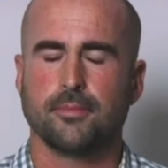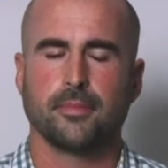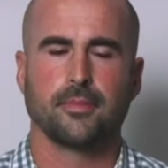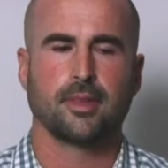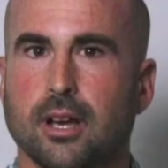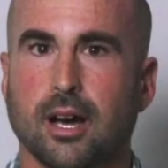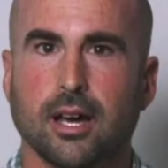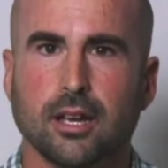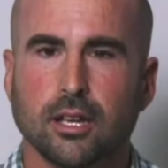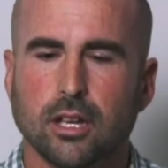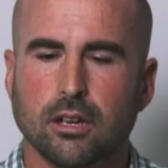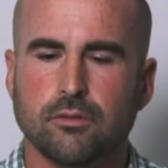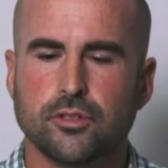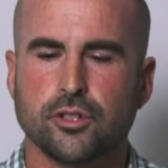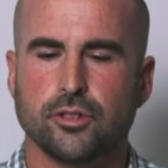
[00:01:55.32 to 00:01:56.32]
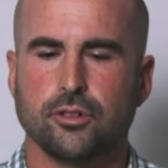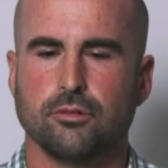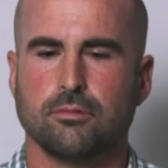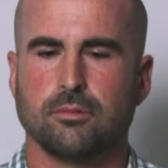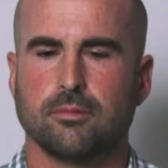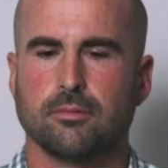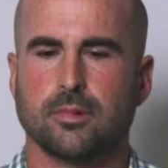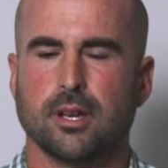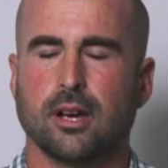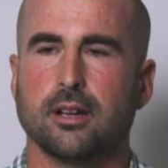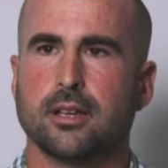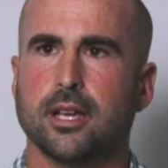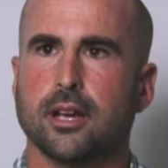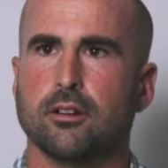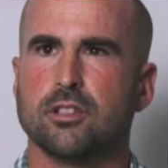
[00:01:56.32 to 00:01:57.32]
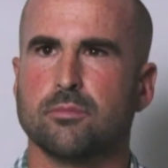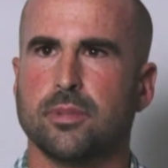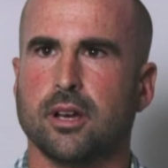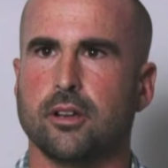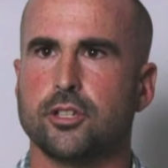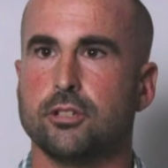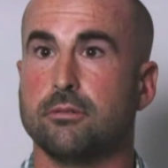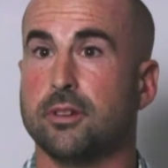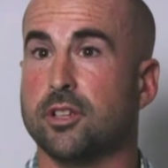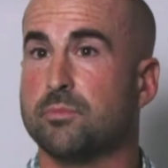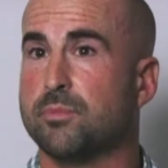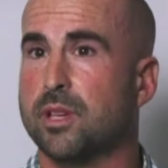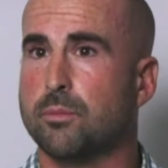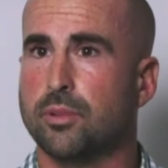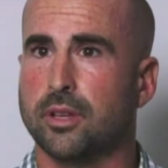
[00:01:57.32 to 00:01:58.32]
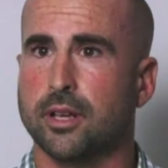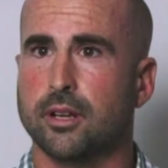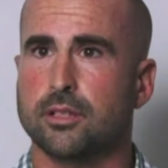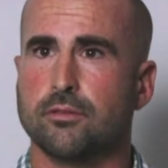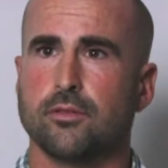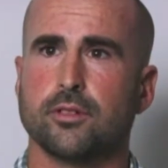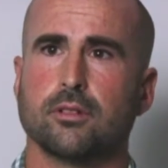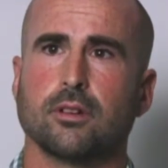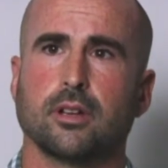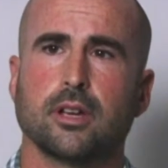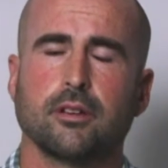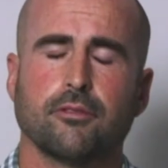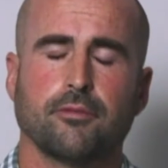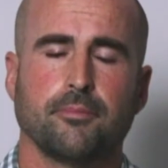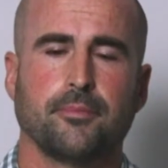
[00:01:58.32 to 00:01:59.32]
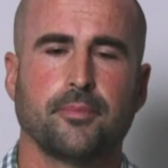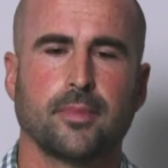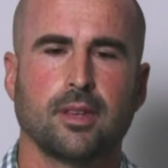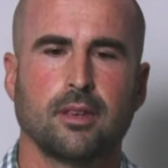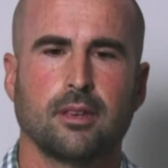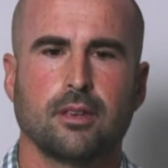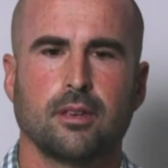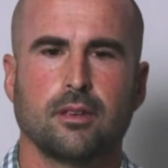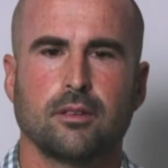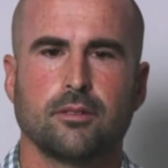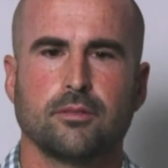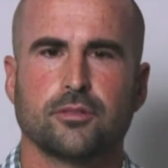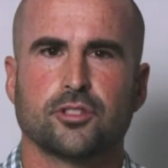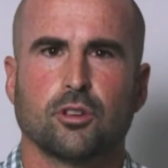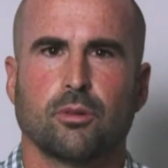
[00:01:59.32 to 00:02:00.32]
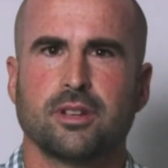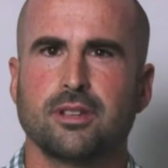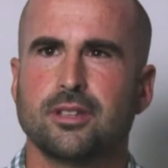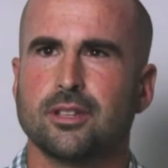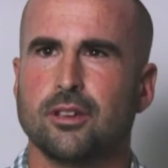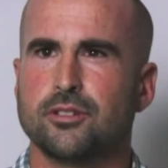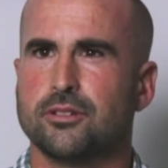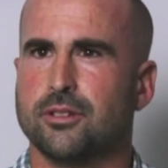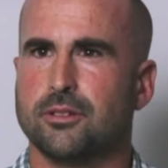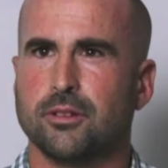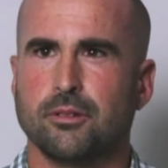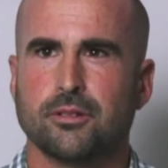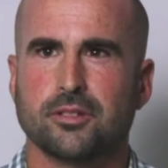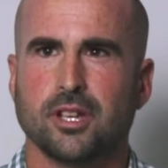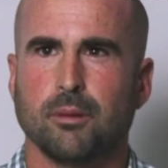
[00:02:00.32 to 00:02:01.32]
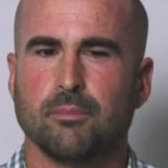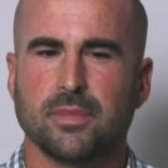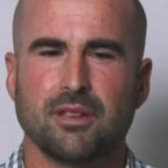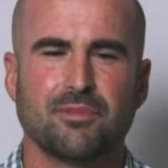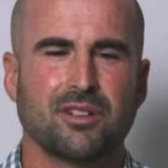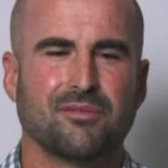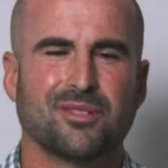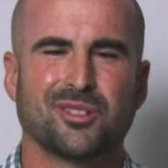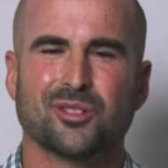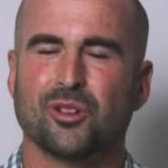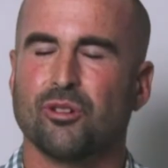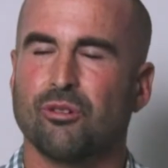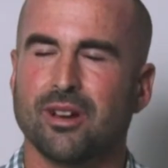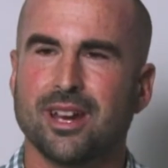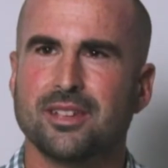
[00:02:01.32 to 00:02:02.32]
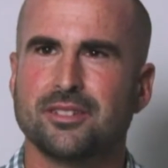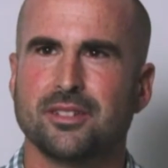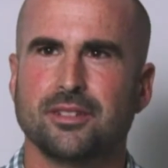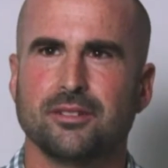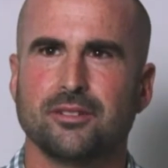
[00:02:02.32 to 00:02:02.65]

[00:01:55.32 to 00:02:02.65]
God loves you, God cares about you, He has big plans for your life. So when He tells you to do something, even if it's crazy,